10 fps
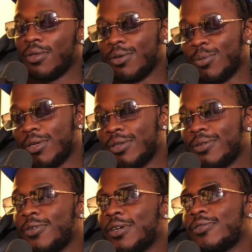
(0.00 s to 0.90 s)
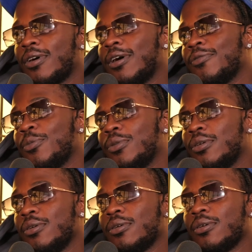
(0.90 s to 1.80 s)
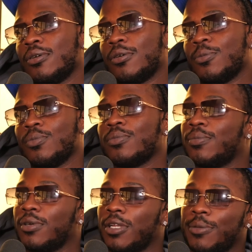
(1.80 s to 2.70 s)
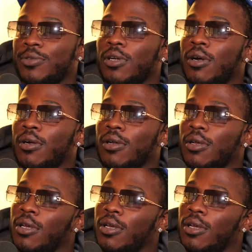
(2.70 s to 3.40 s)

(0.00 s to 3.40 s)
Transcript: Yeah, man. Thanks for having me. My name's Young.